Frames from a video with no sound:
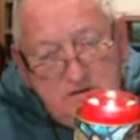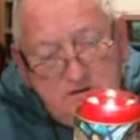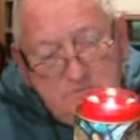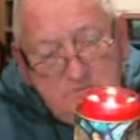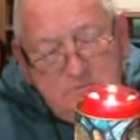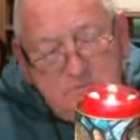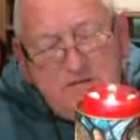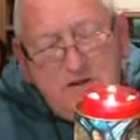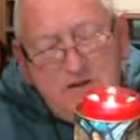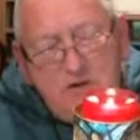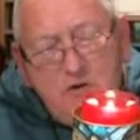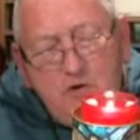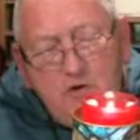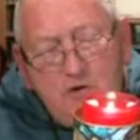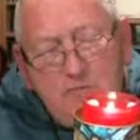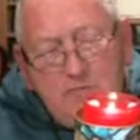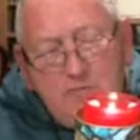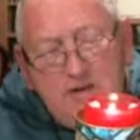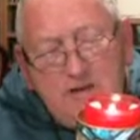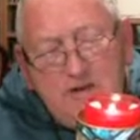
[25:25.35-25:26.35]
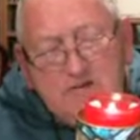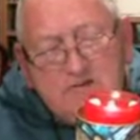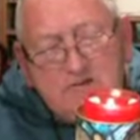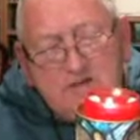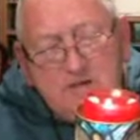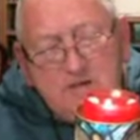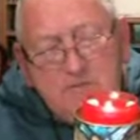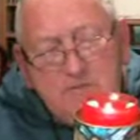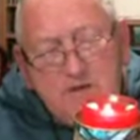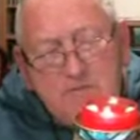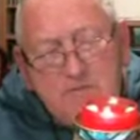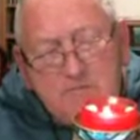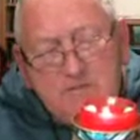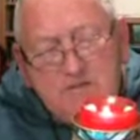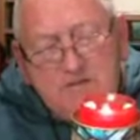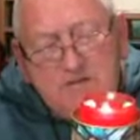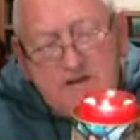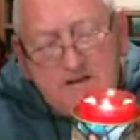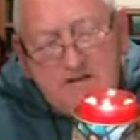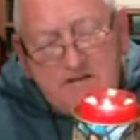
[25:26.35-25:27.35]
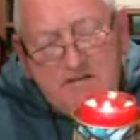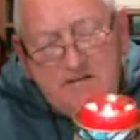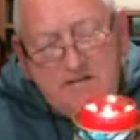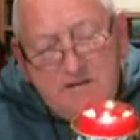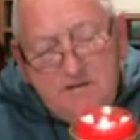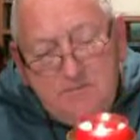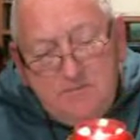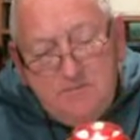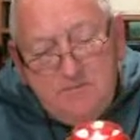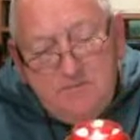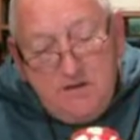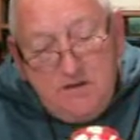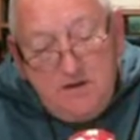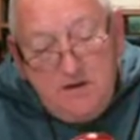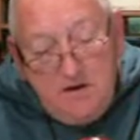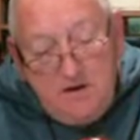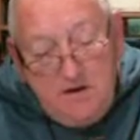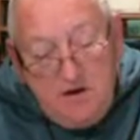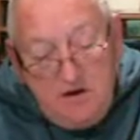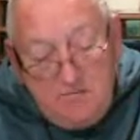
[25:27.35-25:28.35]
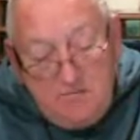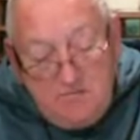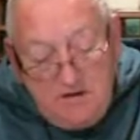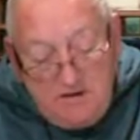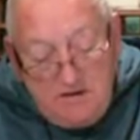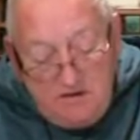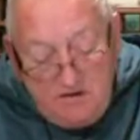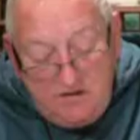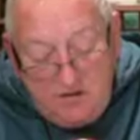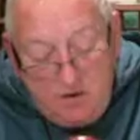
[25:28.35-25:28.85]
May the Lord bless them and protect them. Amen.